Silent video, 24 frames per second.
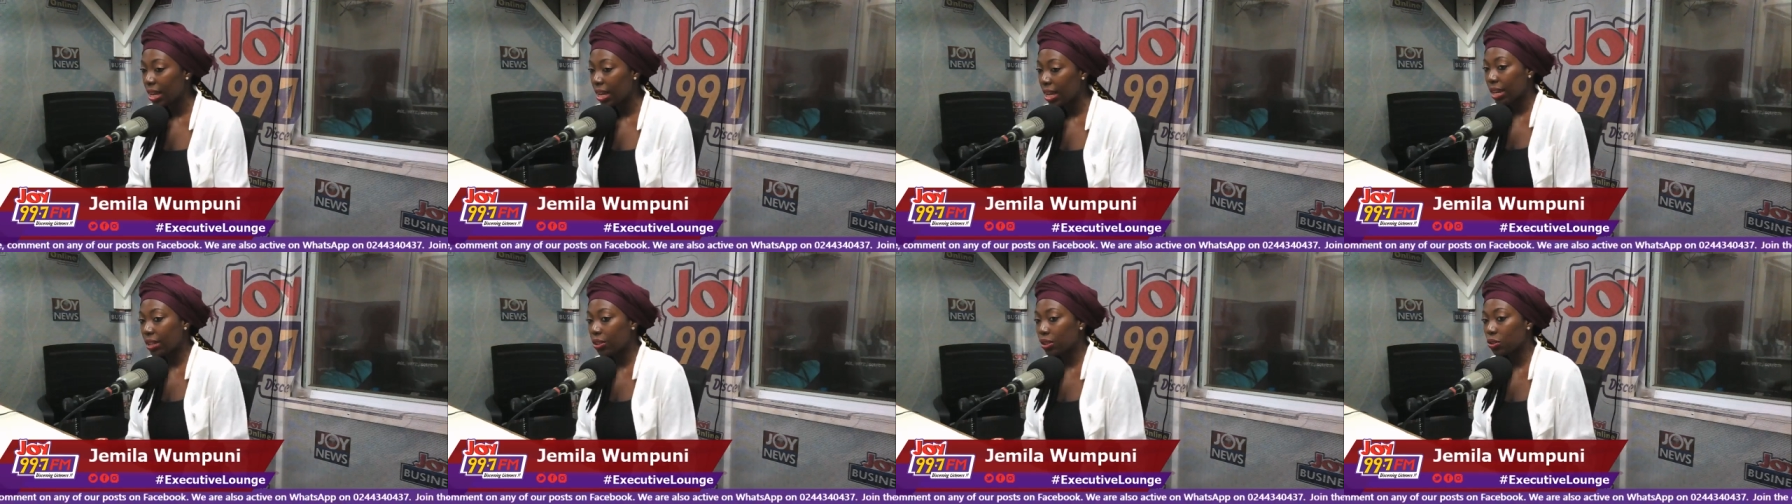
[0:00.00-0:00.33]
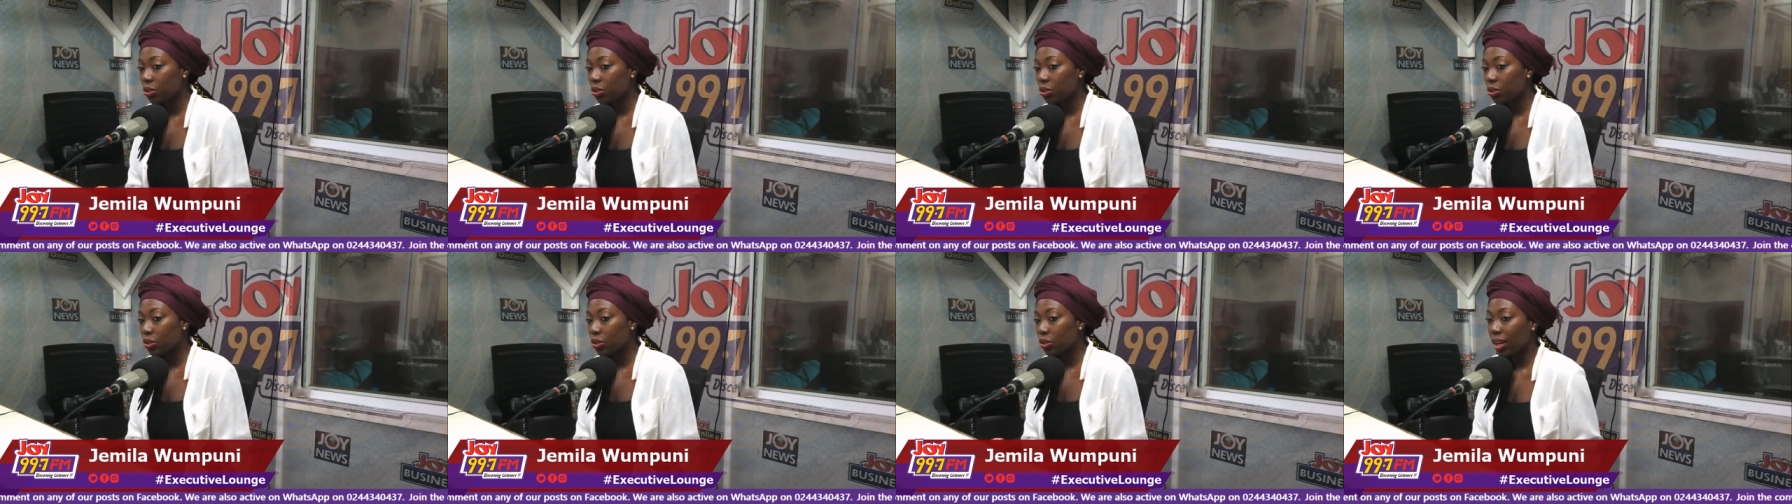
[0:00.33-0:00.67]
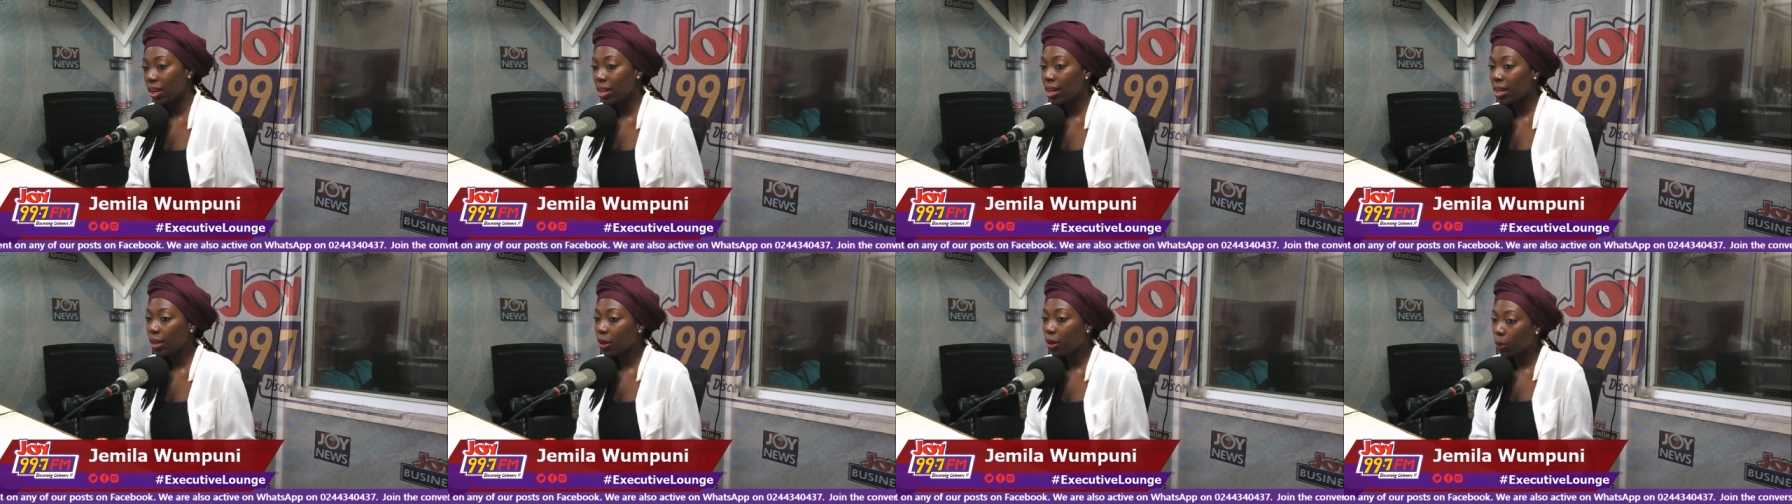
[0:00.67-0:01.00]
And so,
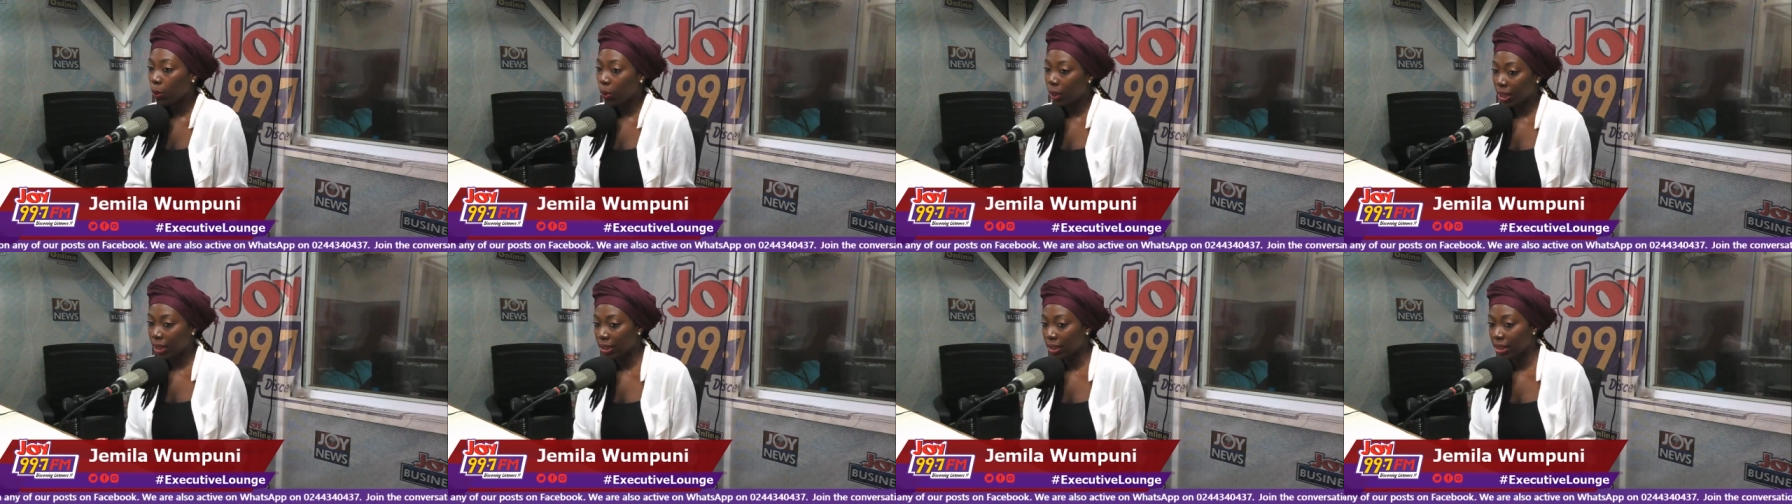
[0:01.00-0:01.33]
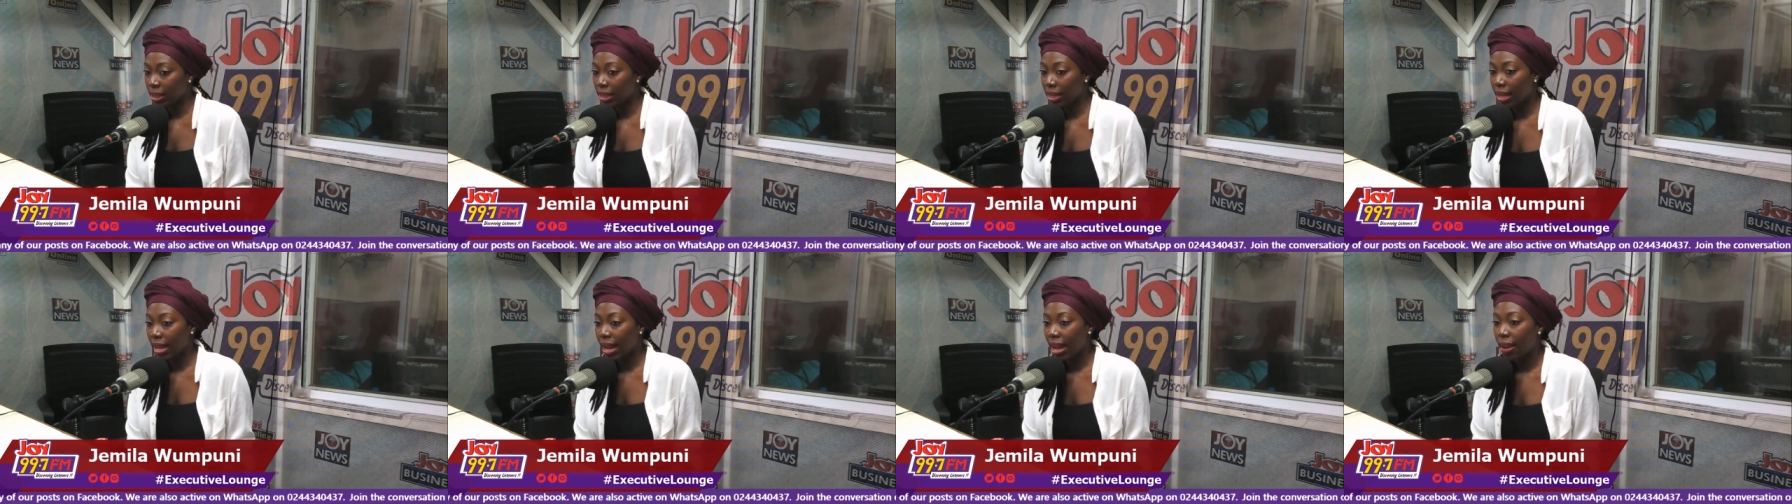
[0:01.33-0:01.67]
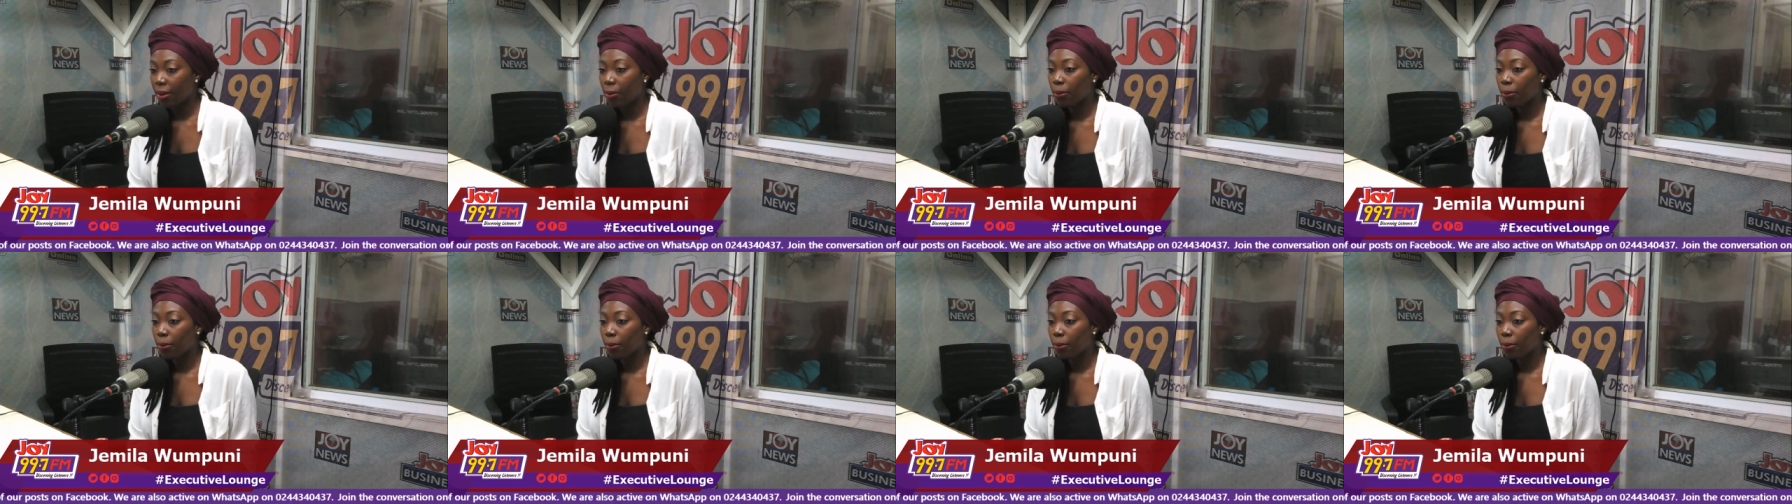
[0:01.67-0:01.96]
very quickly, I,